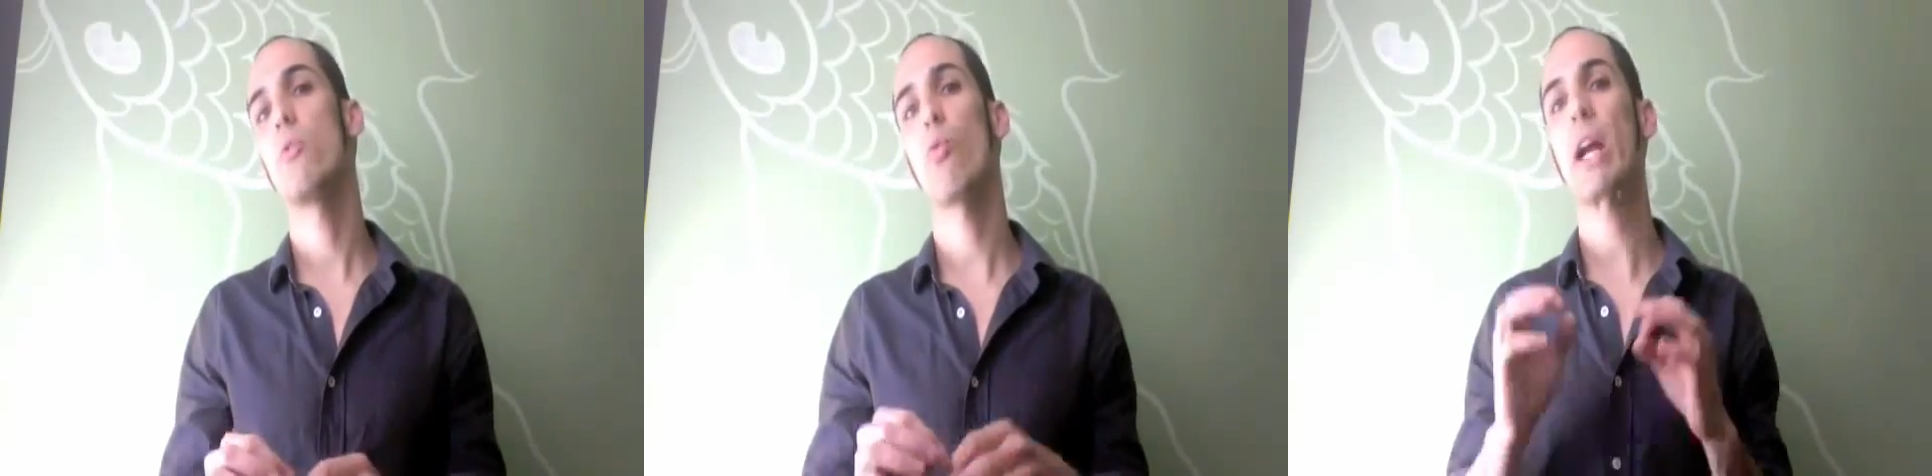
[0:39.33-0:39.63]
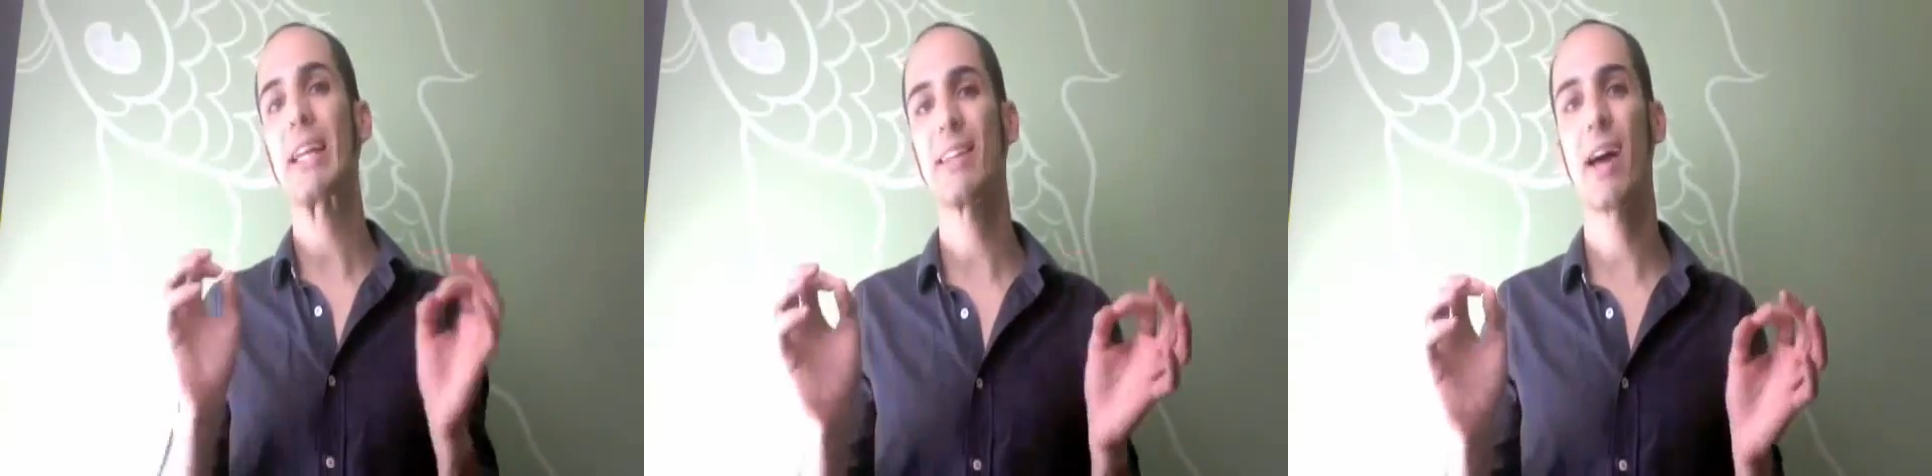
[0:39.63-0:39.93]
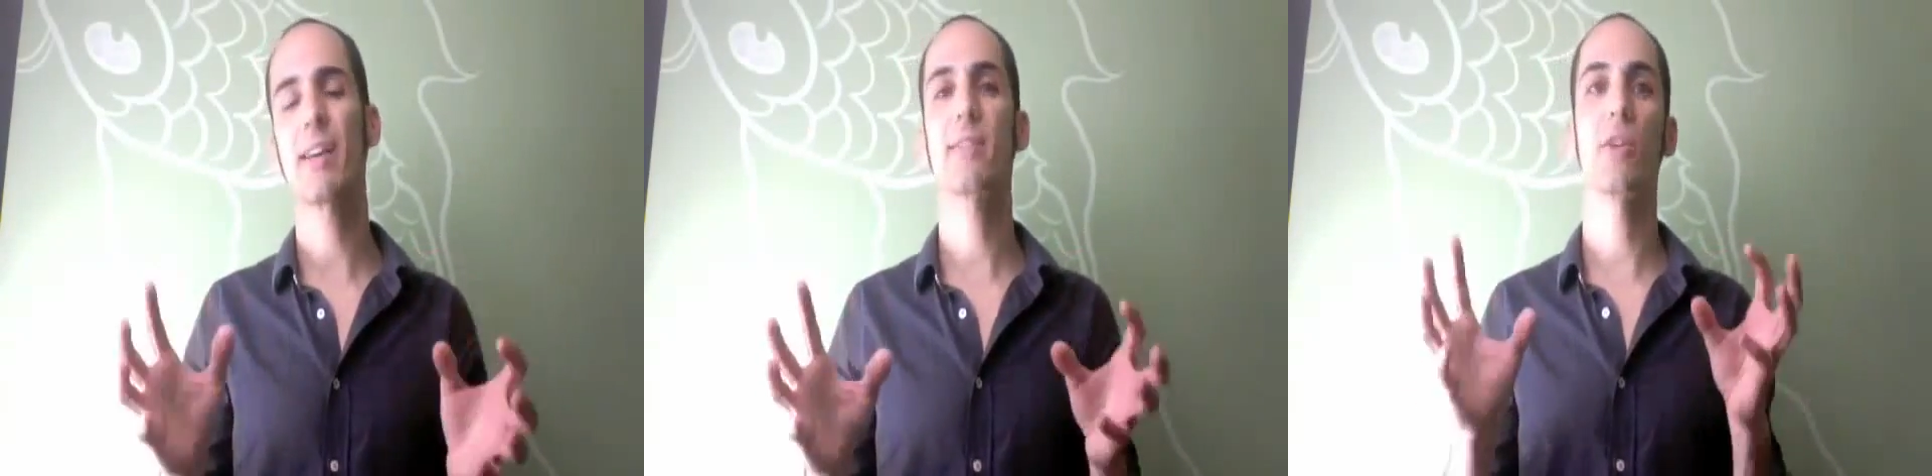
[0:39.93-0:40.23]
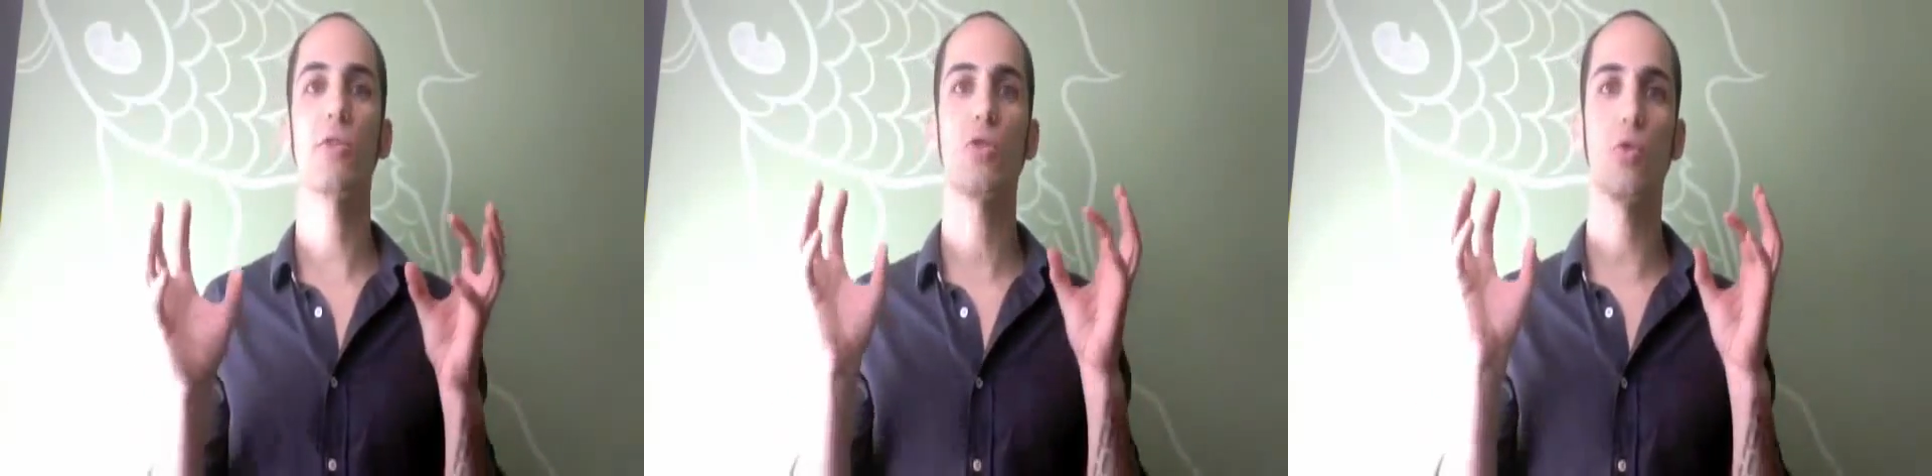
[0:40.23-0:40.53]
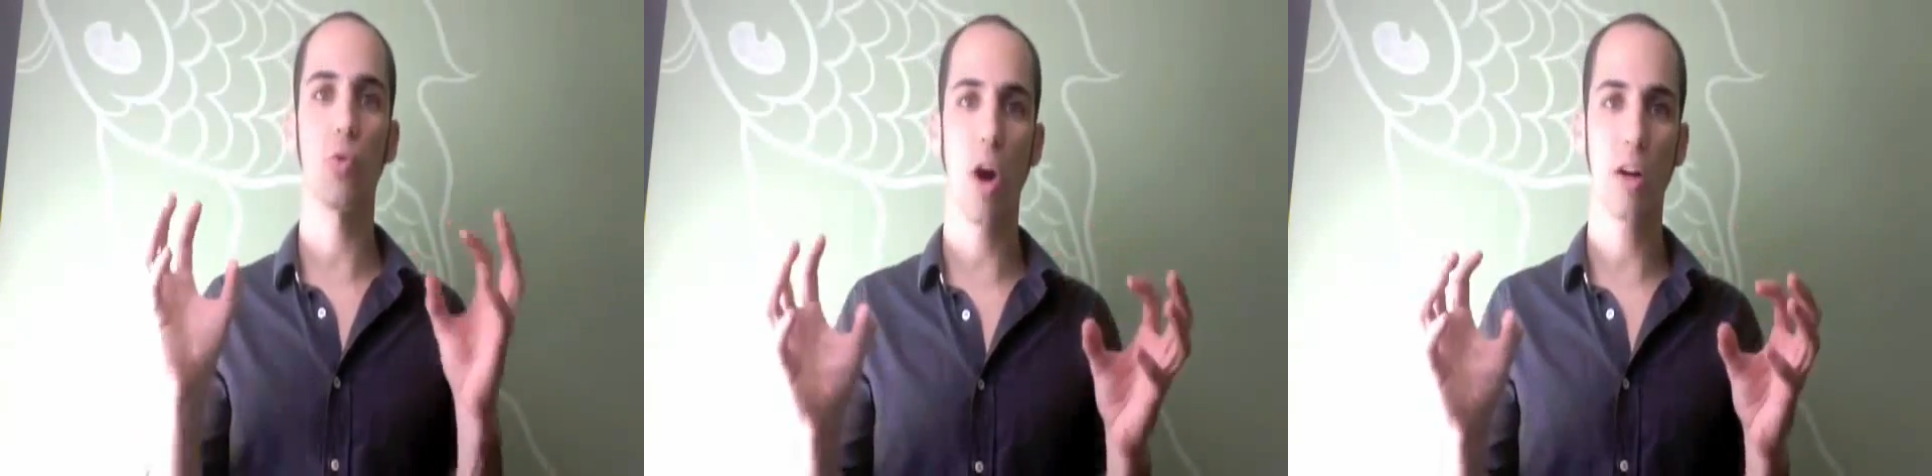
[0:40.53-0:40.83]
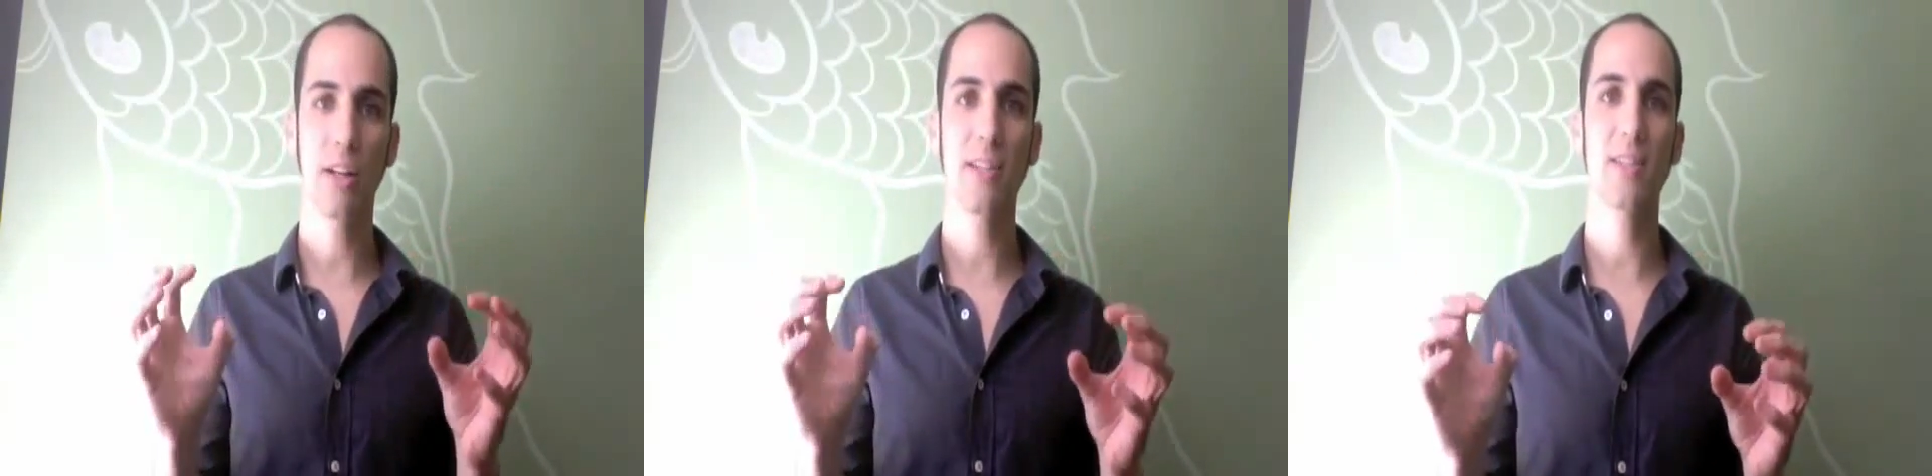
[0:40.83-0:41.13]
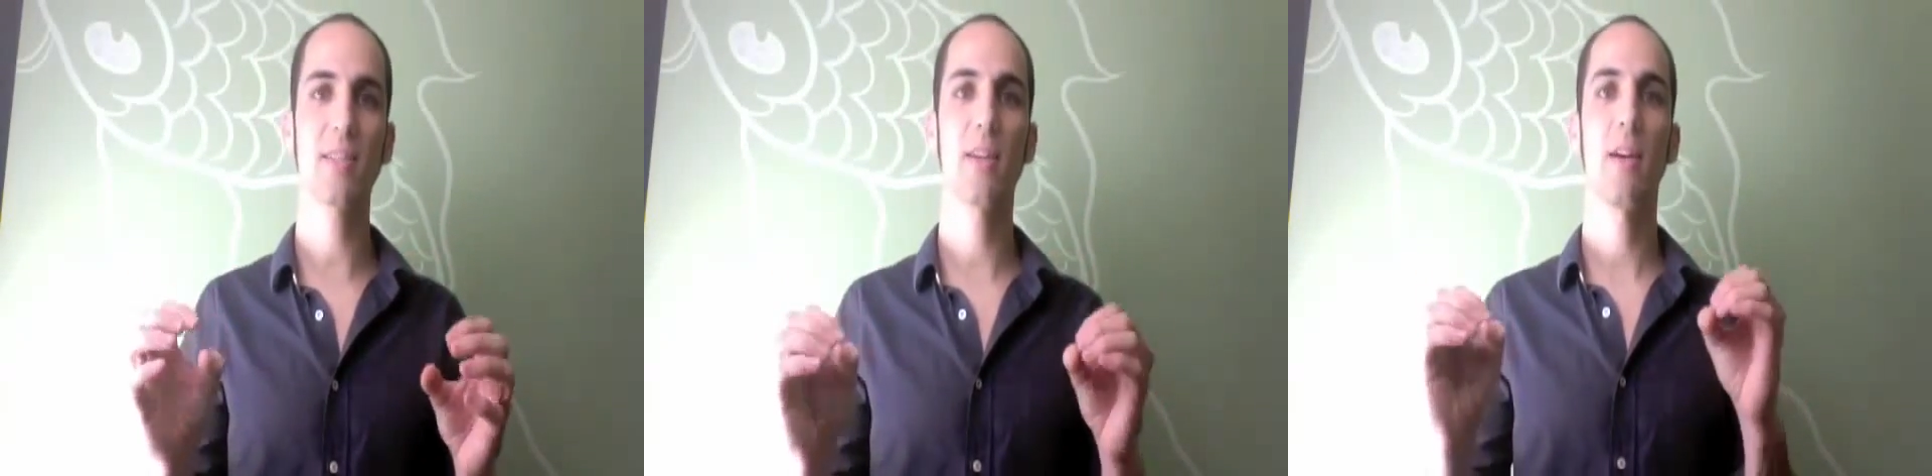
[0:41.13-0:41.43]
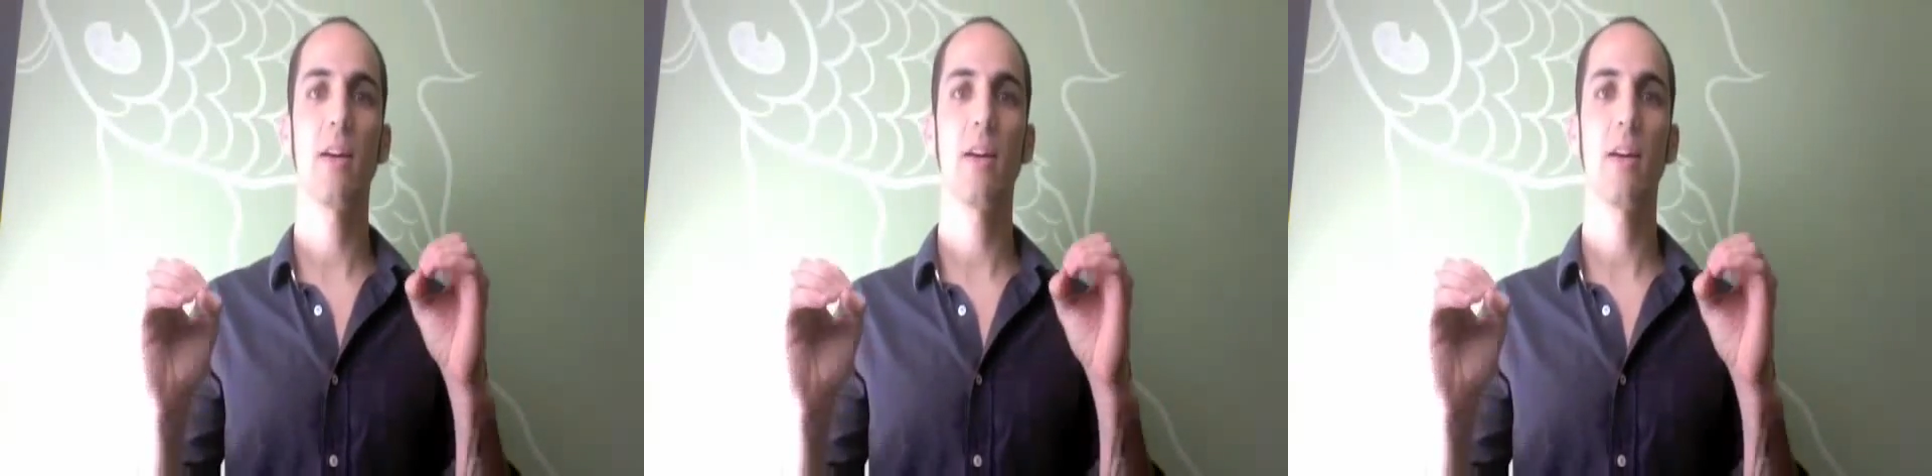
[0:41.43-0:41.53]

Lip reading: recognize their strongest